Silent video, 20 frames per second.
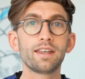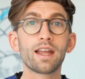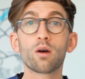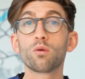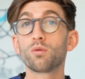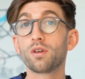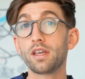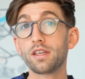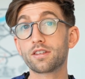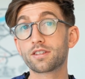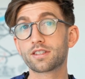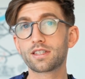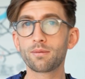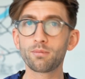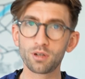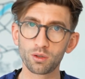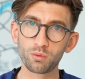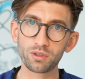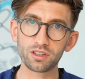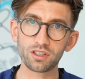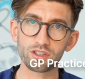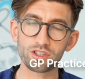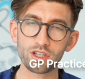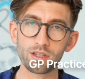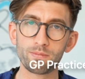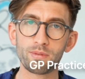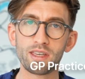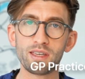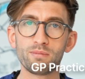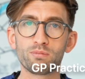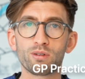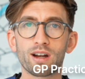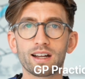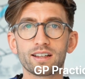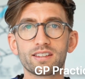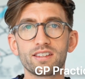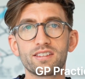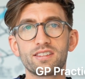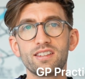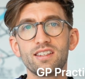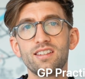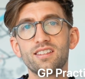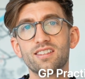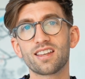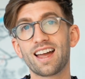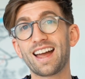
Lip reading: Now, it's similar with the GP practices,